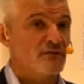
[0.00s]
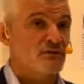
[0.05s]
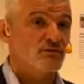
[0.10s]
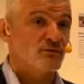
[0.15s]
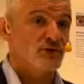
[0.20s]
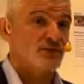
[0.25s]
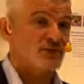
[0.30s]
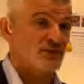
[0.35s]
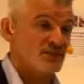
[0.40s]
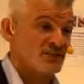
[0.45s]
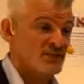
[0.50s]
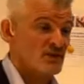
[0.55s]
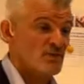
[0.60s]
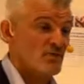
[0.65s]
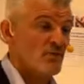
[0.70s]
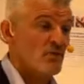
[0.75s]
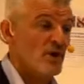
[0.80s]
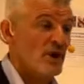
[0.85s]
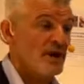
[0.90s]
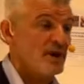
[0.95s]
which is
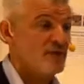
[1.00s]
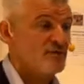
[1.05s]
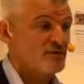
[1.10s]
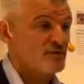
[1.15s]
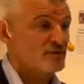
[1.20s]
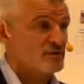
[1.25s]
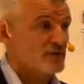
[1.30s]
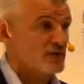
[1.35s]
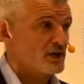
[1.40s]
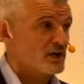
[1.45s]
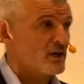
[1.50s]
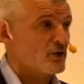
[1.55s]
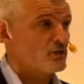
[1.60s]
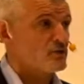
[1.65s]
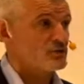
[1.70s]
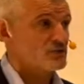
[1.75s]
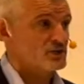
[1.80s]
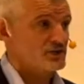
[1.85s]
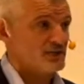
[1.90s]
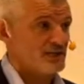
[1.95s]
away from the
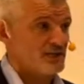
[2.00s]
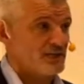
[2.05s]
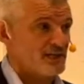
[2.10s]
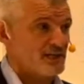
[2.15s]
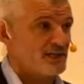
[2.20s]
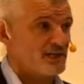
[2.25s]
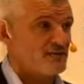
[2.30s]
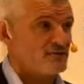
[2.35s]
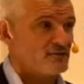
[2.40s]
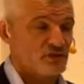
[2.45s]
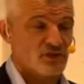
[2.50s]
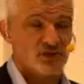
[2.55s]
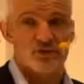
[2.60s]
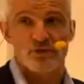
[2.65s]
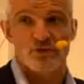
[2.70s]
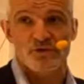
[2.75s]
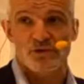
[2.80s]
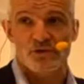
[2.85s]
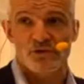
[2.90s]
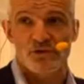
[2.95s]
culture area,
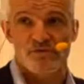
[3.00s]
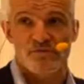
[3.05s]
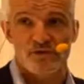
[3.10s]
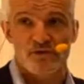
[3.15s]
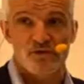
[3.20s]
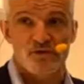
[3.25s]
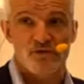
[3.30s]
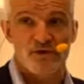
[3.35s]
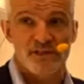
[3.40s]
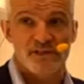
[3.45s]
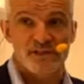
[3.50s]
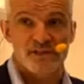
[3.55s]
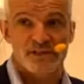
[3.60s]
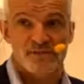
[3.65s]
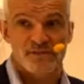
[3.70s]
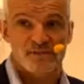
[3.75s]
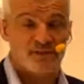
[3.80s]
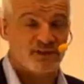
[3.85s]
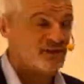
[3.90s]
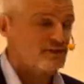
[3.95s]
so you have no
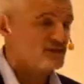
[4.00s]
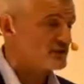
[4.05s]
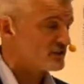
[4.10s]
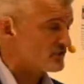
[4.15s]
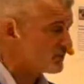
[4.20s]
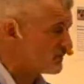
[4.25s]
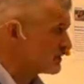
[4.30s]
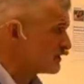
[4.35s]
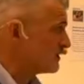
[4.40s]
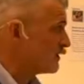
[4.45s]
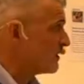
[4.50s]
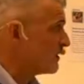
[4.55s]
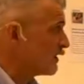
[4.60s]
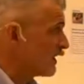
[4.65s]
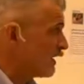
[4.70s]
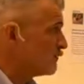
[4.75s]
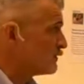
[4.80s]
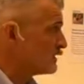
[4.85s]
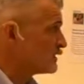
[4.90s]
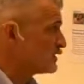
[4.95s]
interference with your
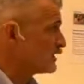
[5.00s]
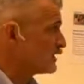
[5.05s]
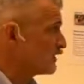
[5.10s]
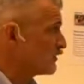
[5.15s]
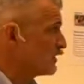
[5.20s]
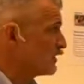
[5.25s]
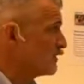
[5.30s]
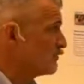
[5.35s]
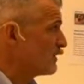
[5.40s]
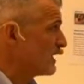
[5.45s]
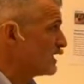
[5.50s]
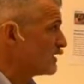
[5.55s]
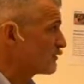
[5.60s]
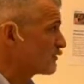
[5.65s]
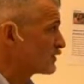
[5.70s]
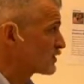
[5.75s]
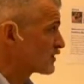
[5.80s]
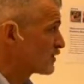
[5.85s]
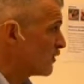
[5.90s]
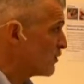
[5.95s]
imaging on the
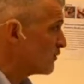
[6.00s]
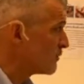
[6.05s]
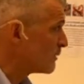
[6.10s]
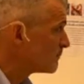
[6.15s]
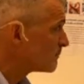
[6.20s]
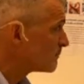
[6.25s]
microscope.